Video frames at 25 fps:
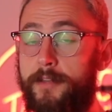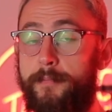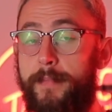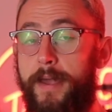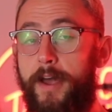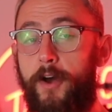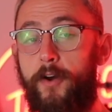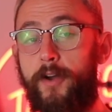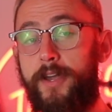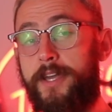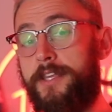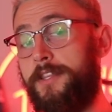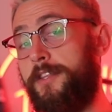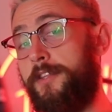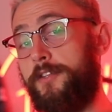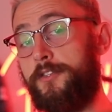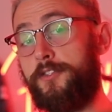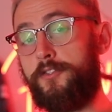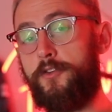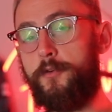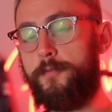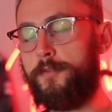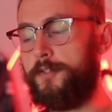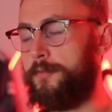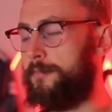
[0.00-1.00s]
them out in the
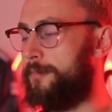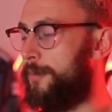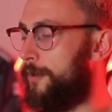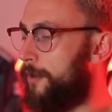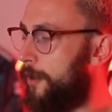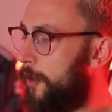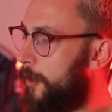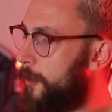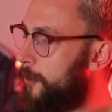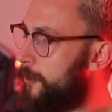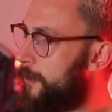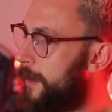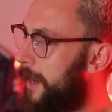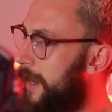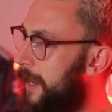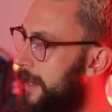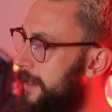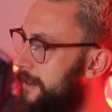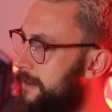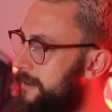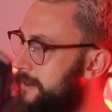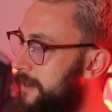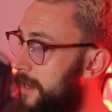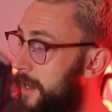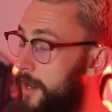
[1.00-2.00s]
description below,
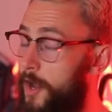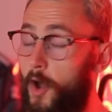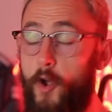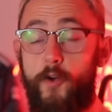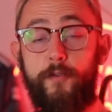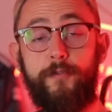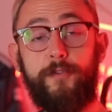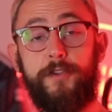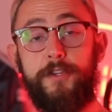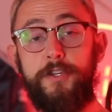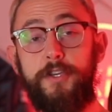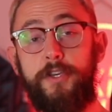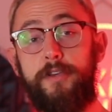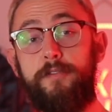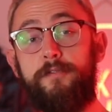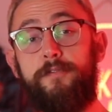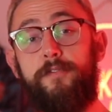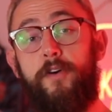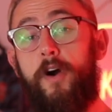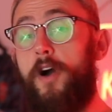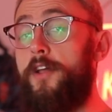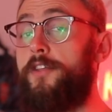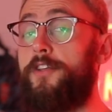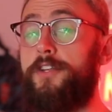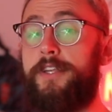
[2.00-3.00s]
and hopefully you can
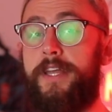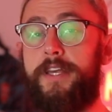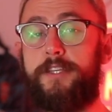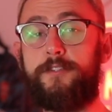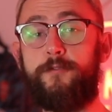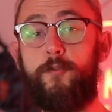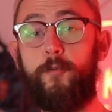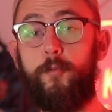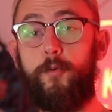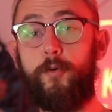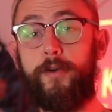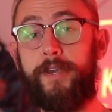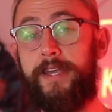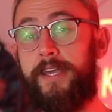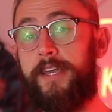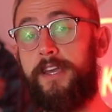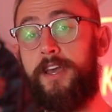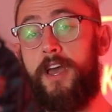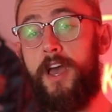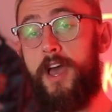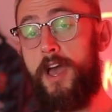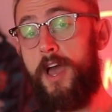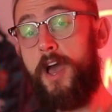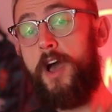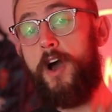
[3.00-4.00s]
find your next football
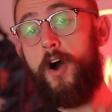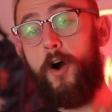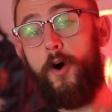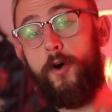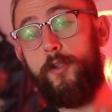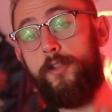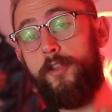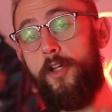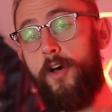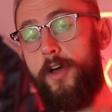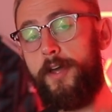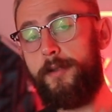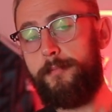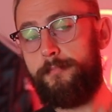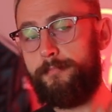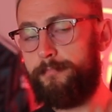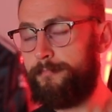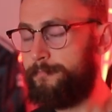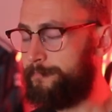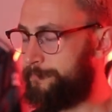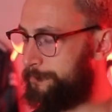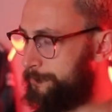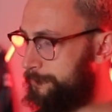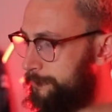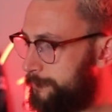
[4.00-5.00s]
kit online.
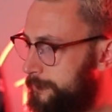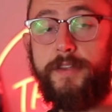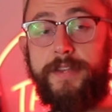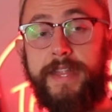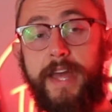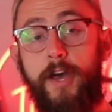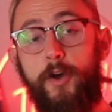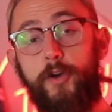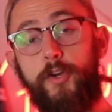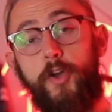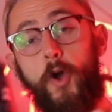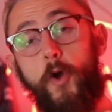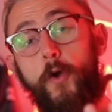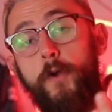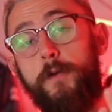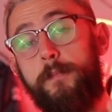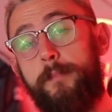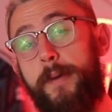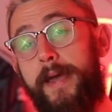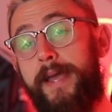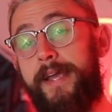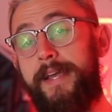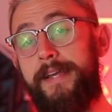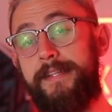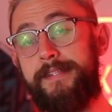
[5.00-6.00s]
Now going
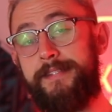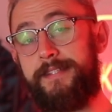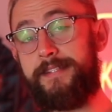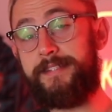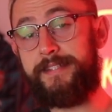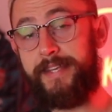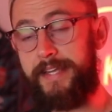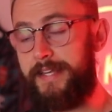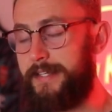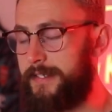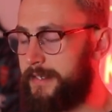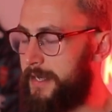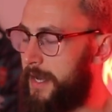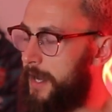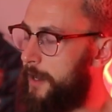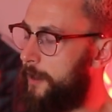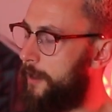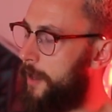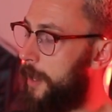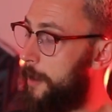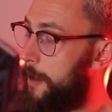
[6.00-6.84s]
back into detail